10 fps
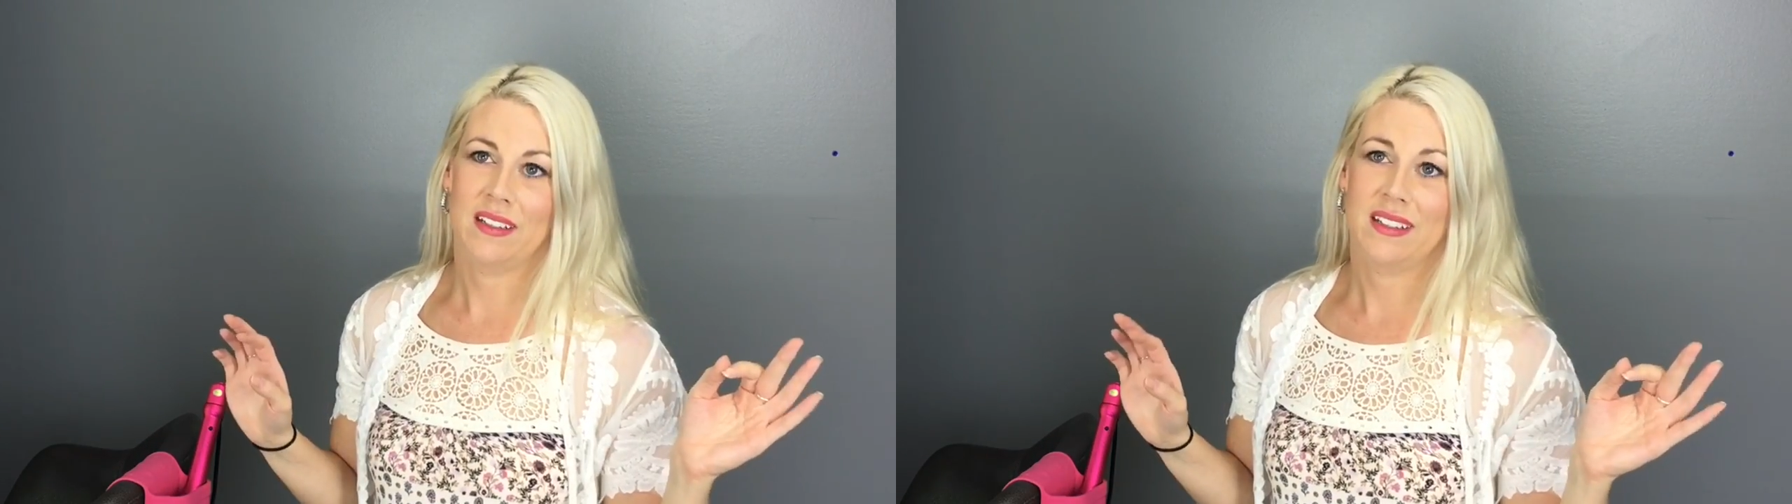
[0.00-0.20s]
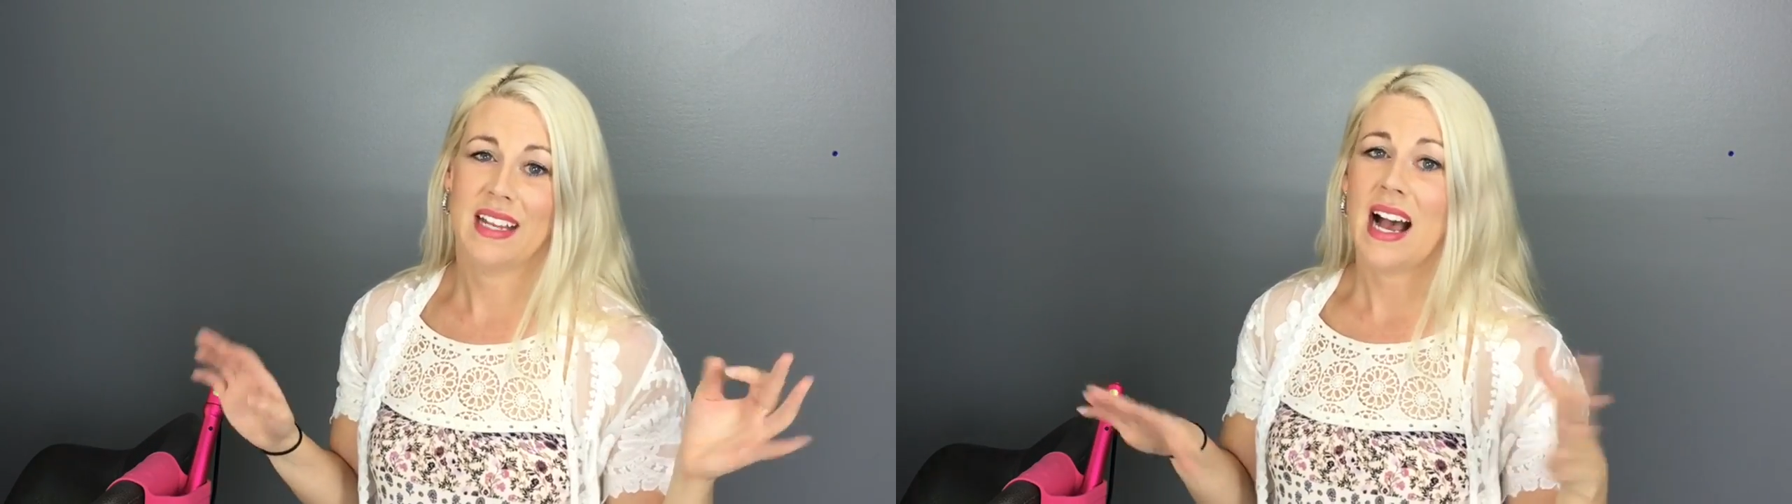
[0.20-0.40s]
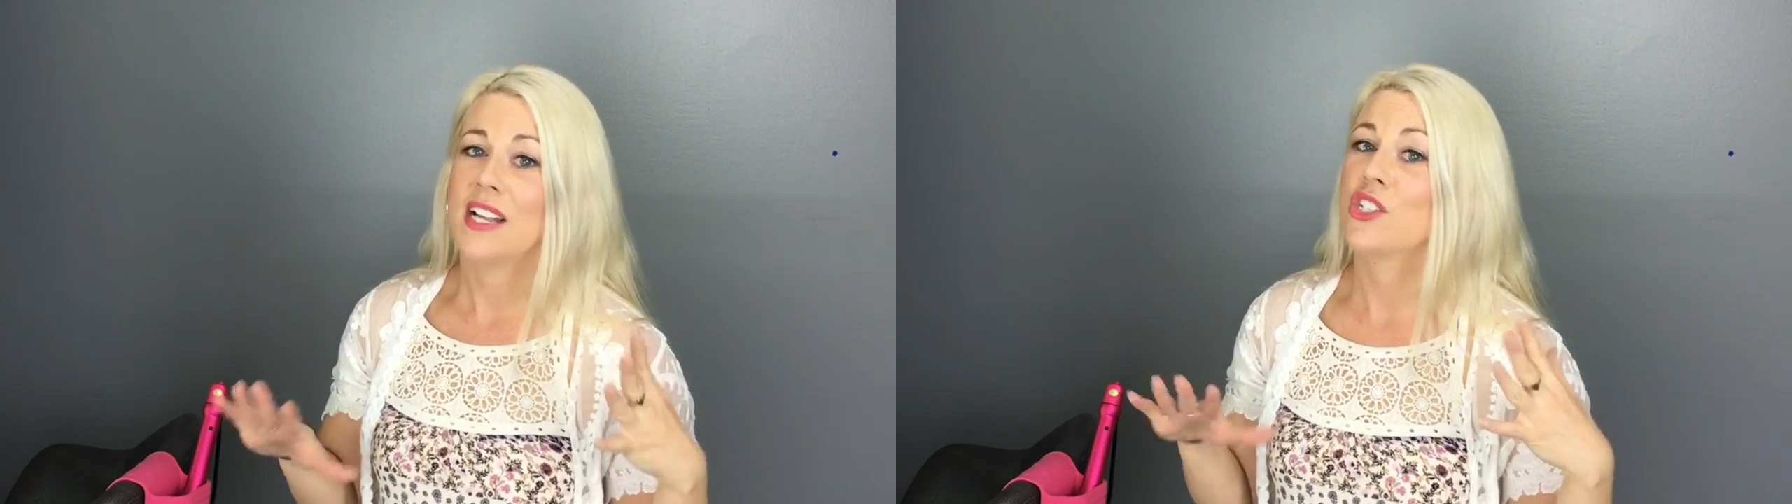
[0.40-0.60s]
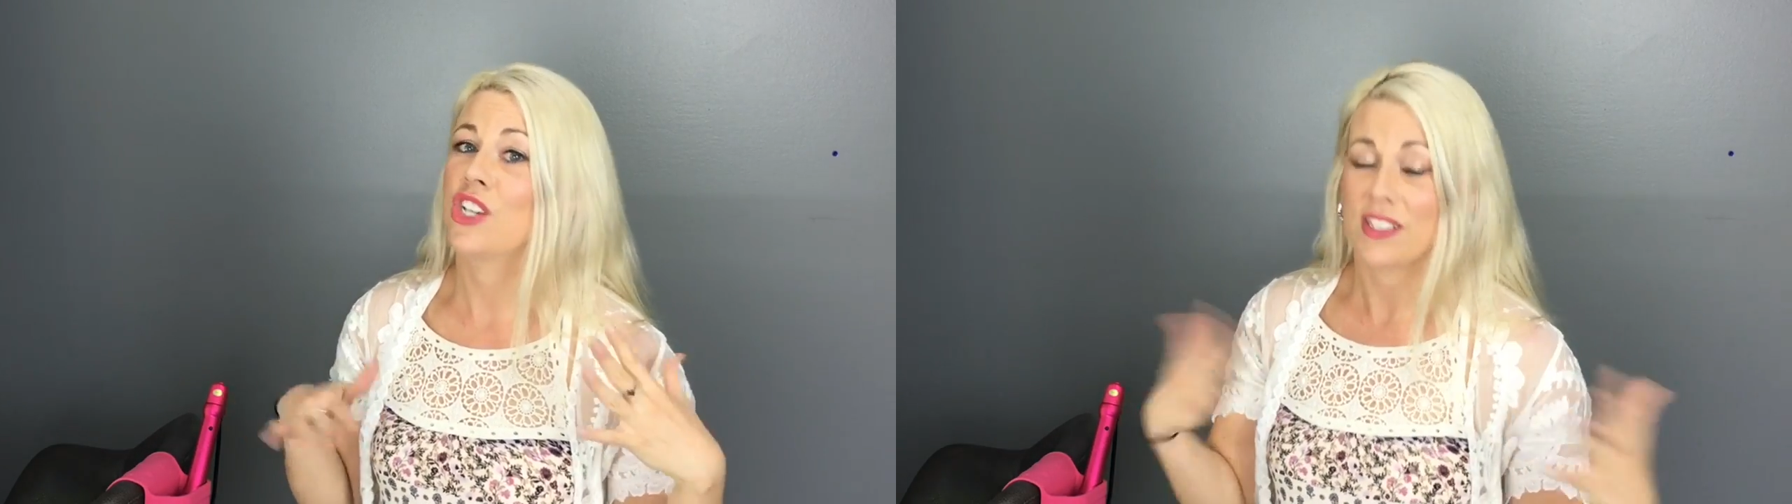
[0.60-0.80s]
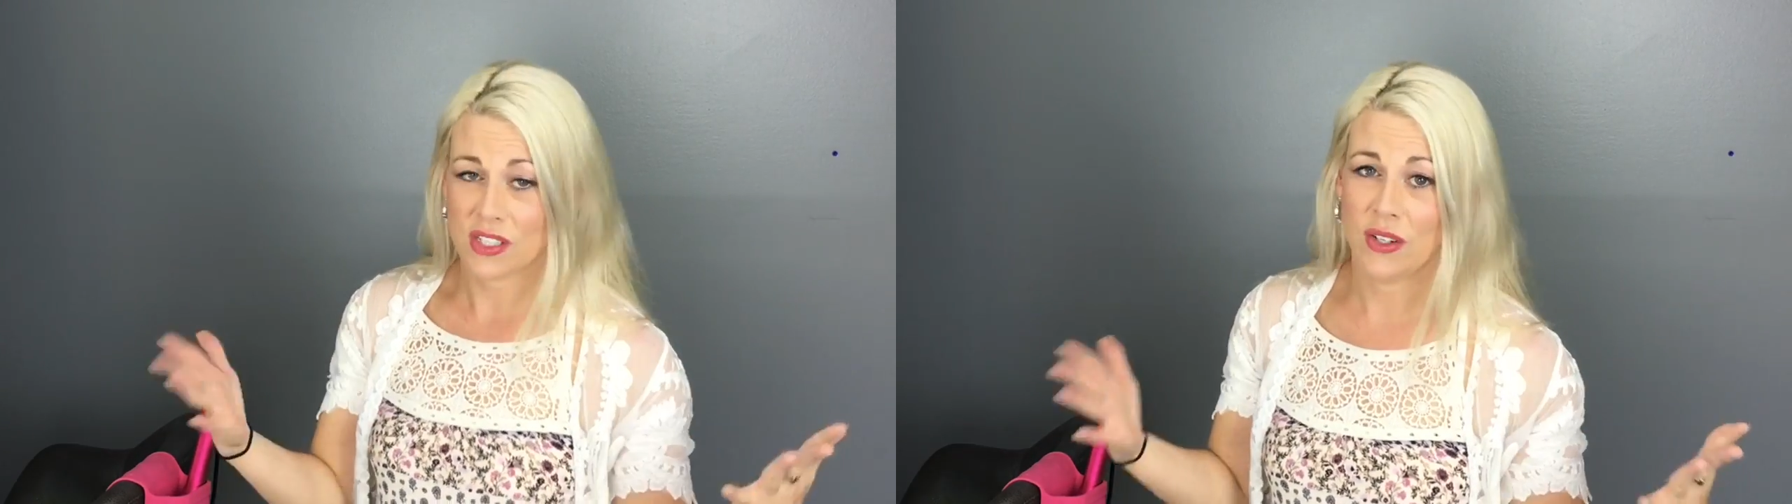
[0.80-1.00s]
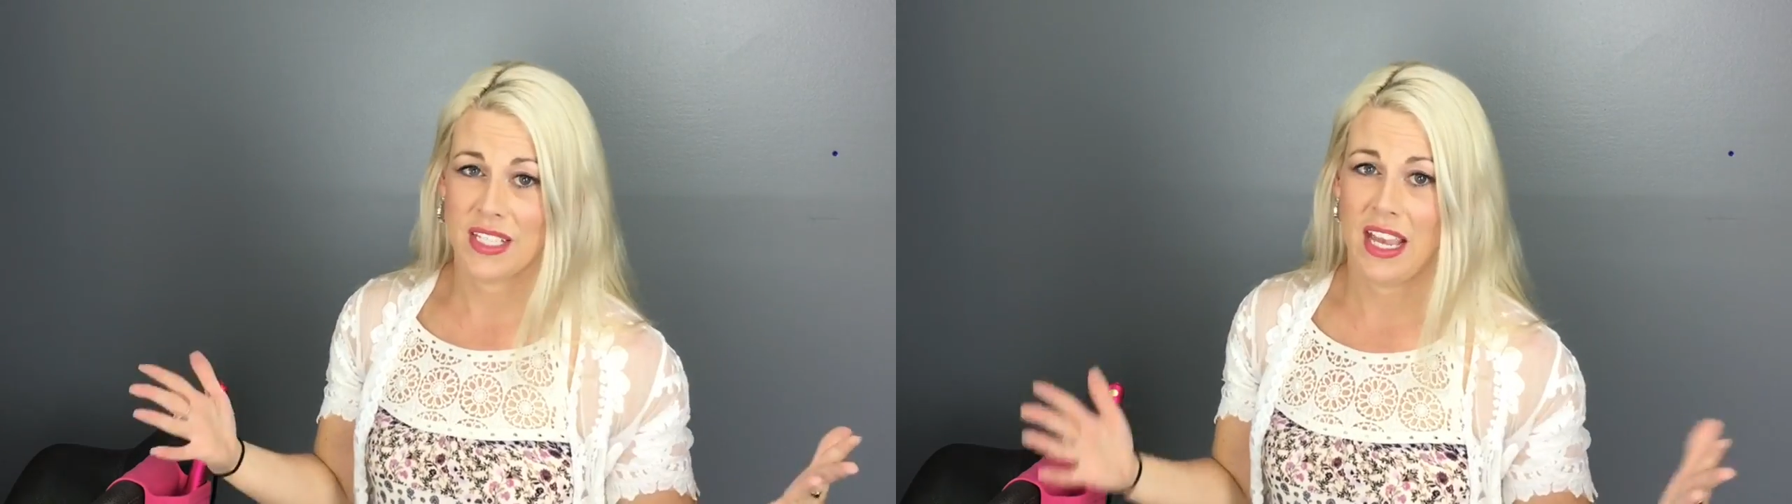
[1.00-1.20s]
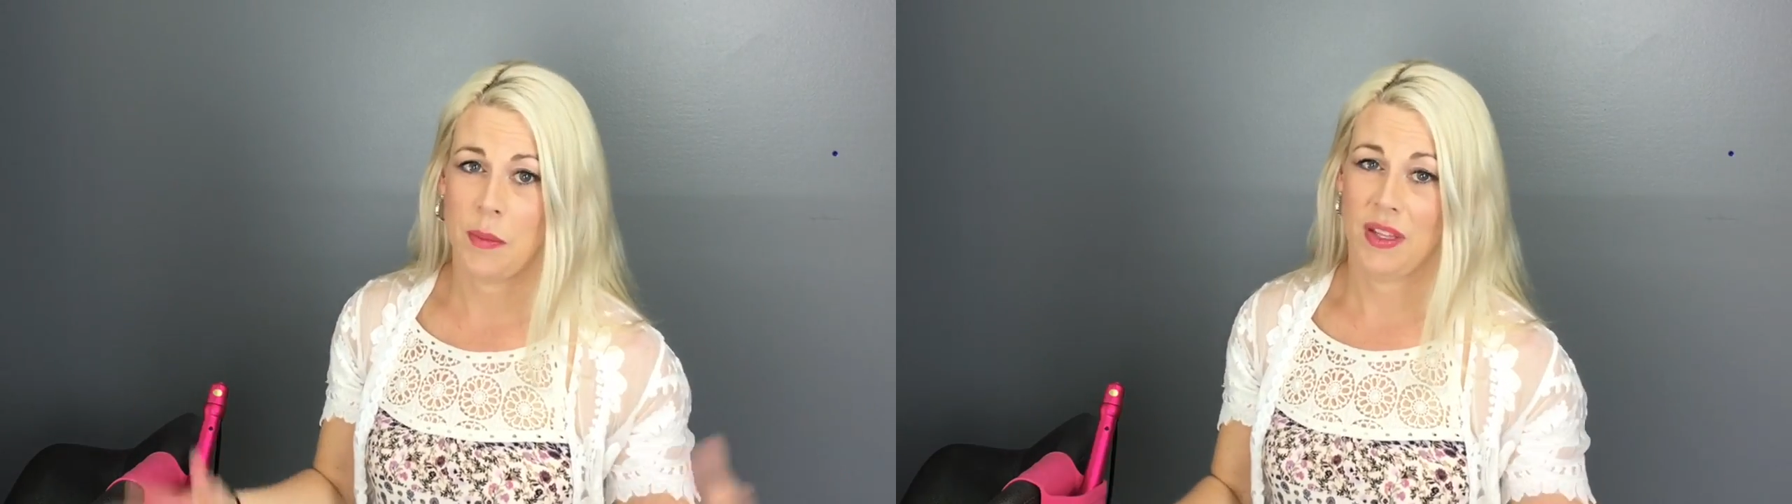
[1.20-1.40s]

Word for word: not just all day,